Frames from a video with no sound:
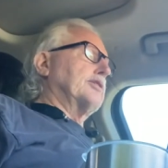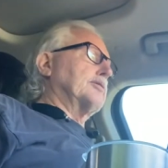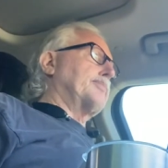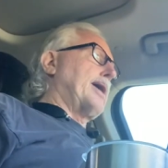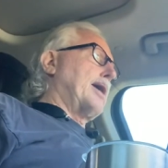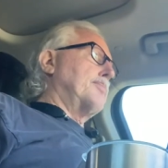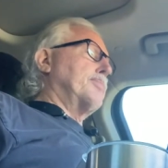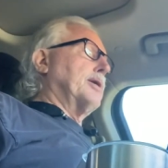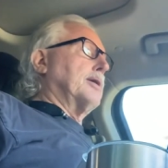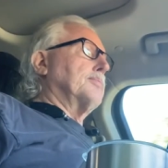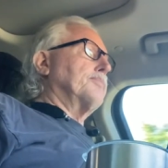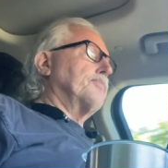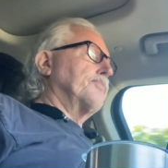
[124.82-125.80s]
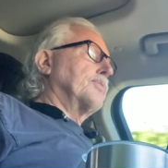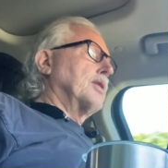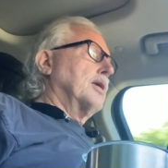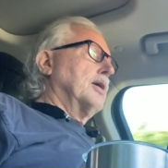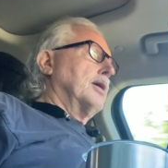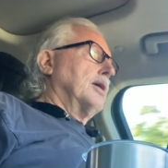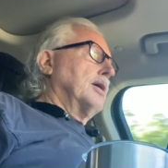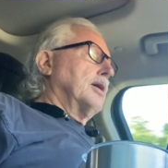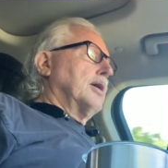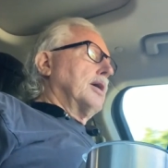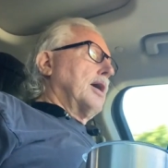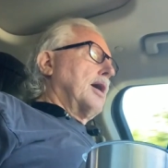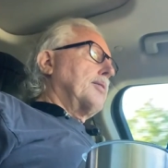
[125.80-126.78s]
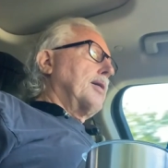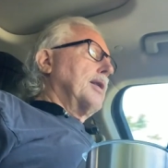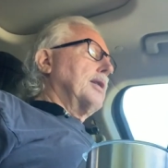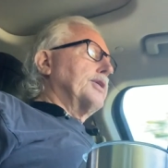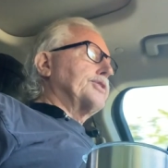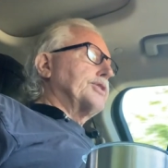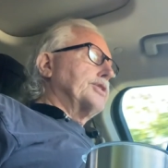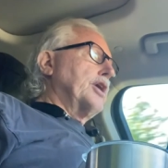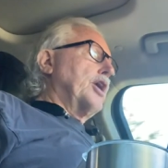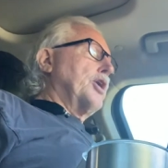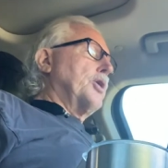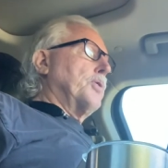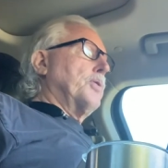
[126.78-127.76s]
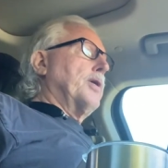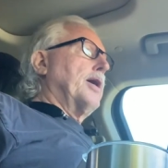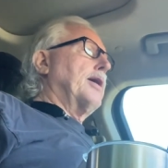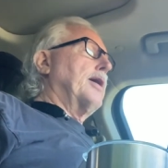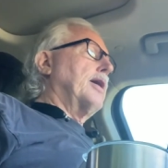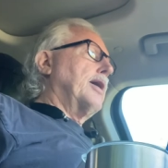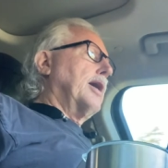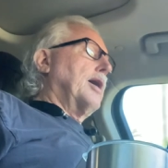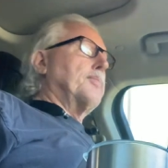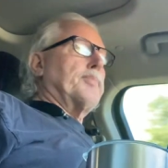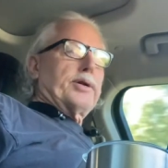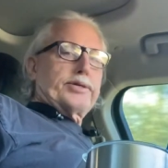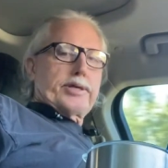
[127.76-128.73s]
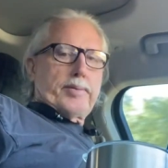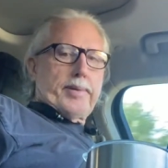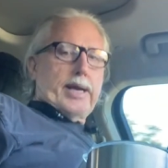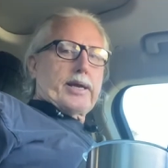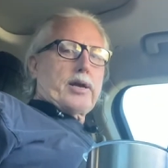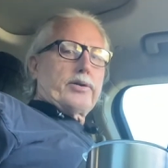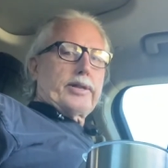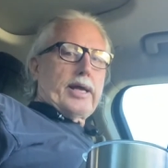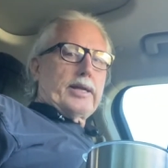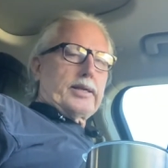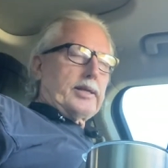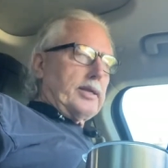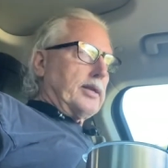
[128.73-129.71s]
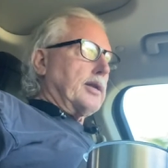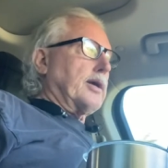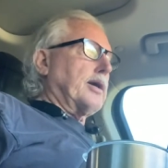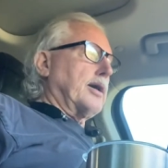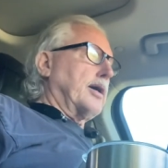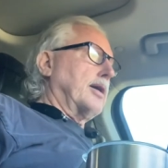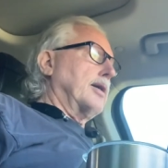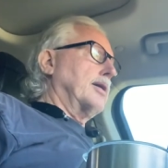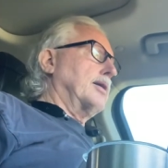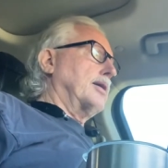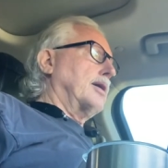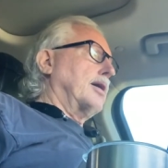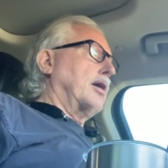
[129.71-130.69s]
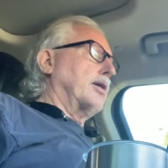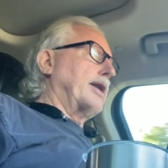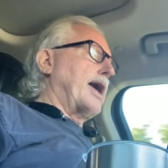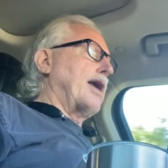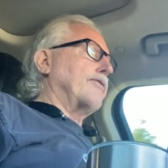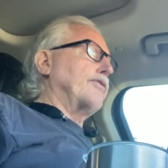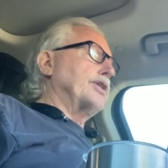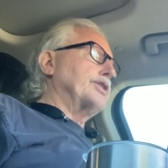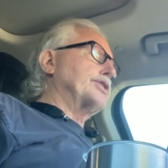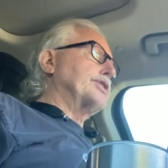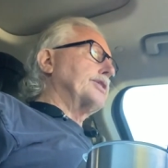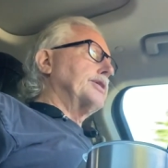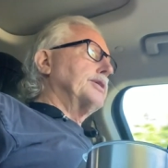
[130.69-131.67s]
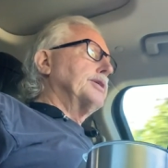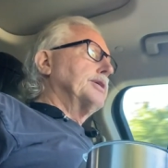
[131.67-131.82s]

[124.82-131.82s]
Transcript: was a bad bump. I'm going to let you know how much I make on that uh, on average.